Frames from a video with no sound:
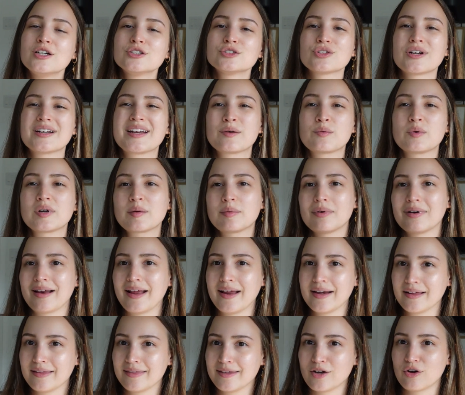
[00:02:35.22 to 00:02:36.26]
so I didn't want to put
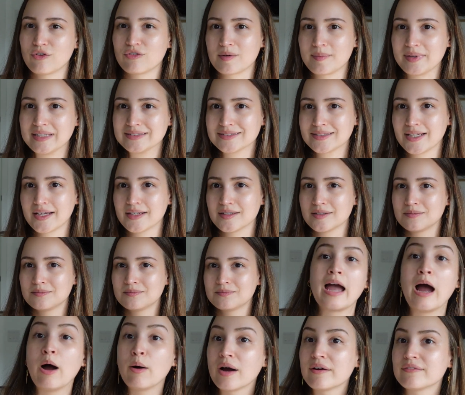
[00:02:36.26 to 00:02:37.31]
anything over my skin.
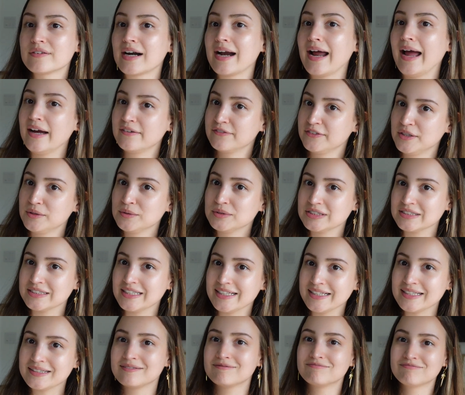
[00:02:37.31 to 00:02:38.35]
However, I have used
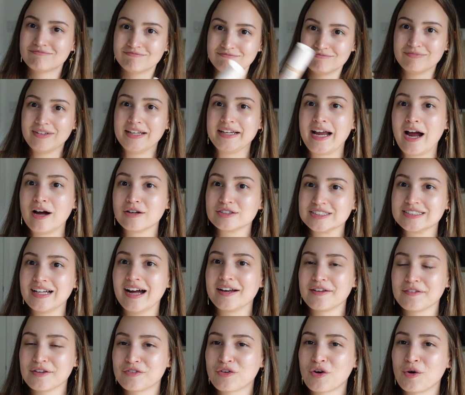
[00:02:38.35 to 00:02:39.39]
it like outside
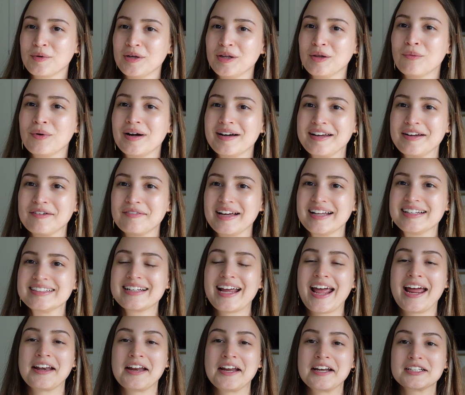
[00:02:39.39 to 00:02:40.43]
of the Formula 1 event,
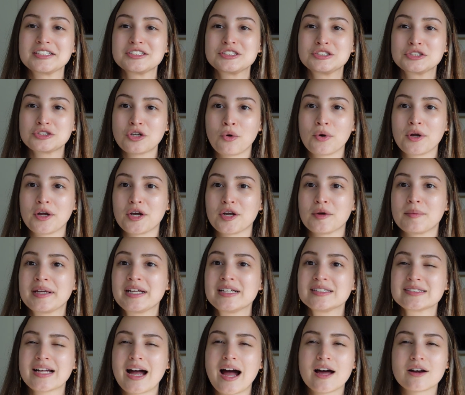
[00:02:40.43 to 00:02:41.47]
and it is so good
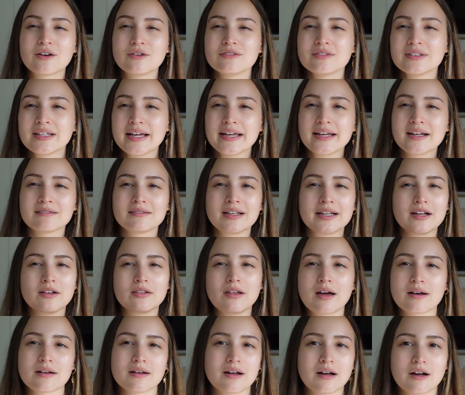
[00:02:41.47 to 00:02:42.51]
because I don't like a
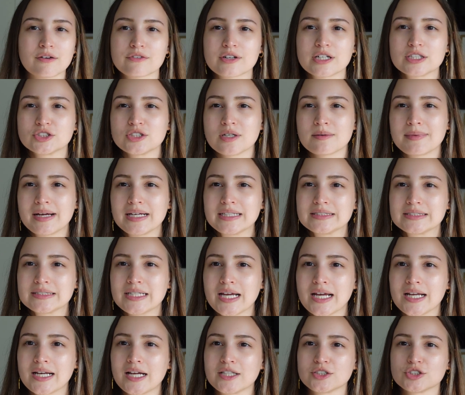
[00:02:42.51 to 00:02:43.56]
lot of coverage on my
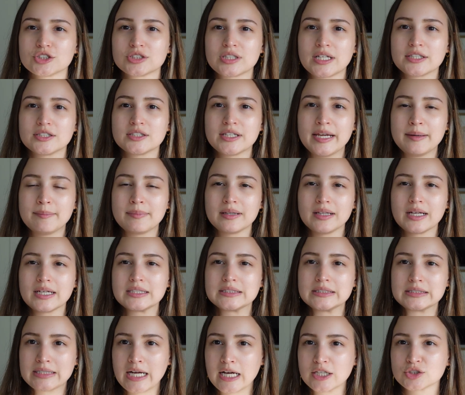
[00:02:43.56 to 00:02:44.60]
skin. I just like to keep it like
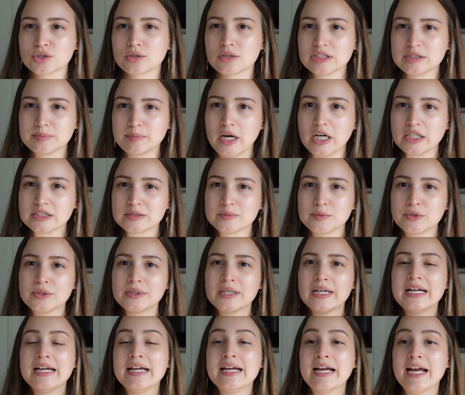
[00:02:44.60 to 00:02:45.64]
as natural as possible,
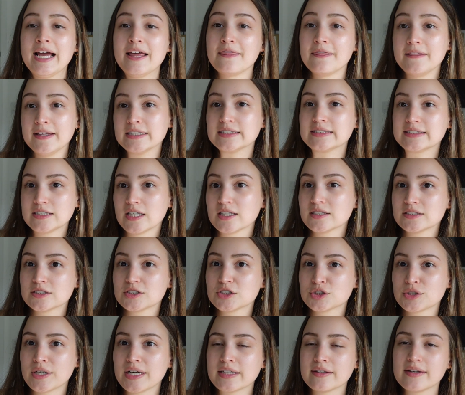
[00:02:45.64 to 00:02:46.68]
and this does the
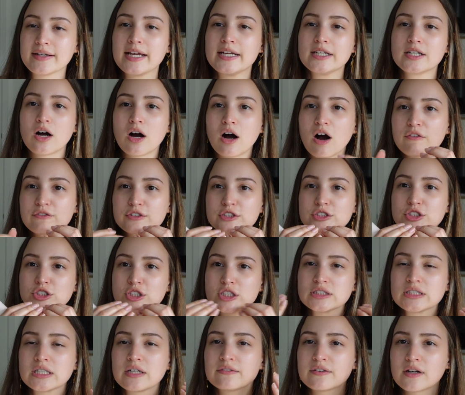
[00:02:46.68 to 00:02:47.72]
trick. Like it offers
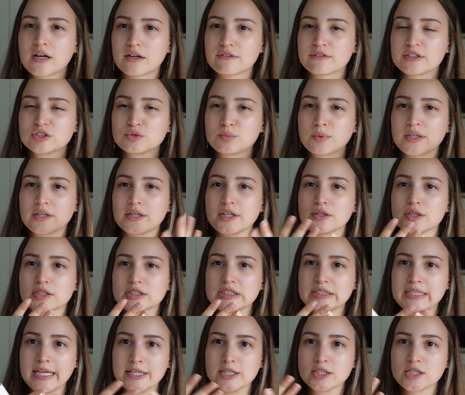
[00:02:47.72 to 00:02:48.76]
just enough coverage where your
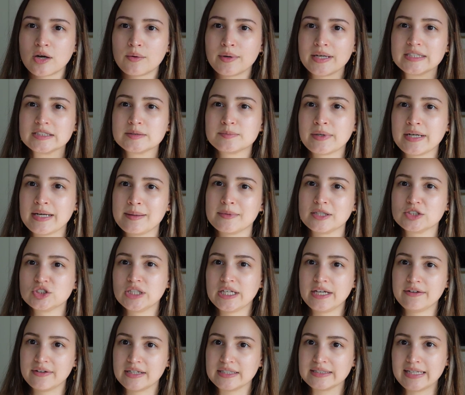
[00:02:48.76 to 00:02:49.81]
skin tone is pretty much
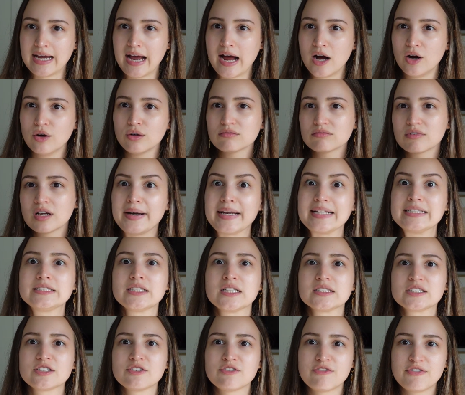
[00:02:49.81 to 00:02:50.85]
evened out, but it
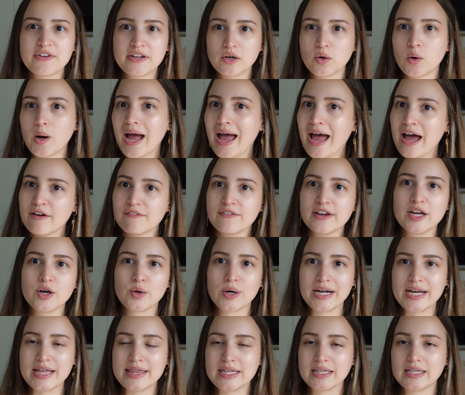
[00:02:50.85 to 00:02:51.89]
doesn't feel heavy or
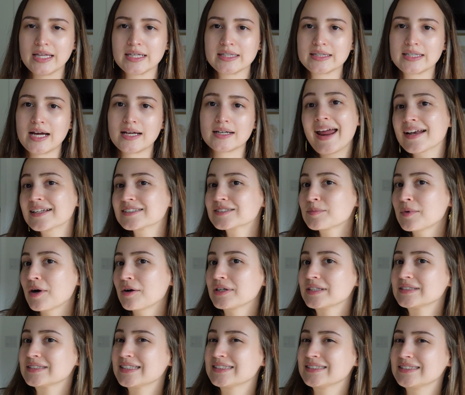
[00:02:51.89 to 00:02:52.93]
anything like that. And as a
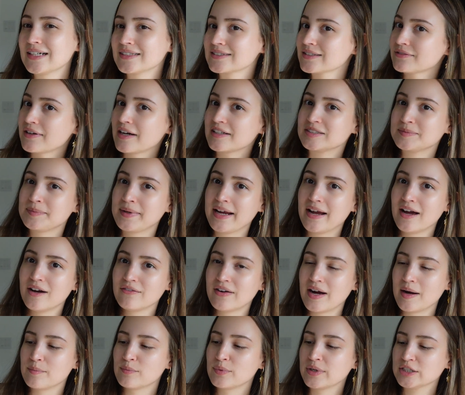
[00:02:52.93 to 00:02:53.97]
bonus, it does have SPF.
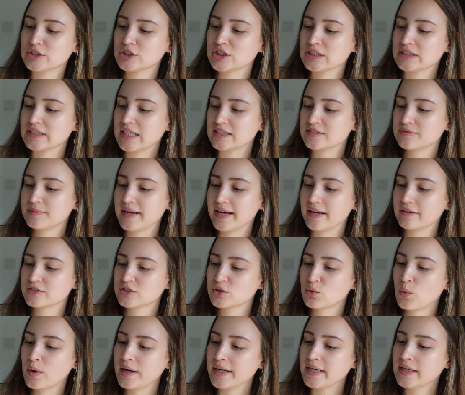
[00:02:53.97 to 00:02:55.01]
I'm pretty sure it's SPF
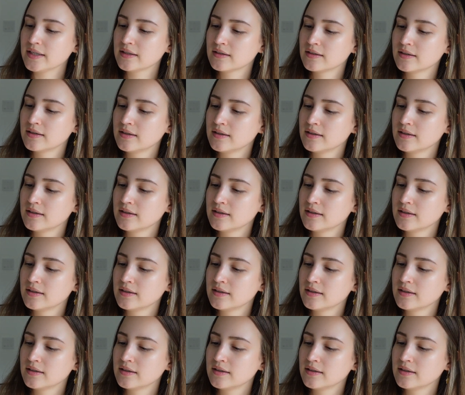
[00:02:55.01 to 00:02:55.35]
20.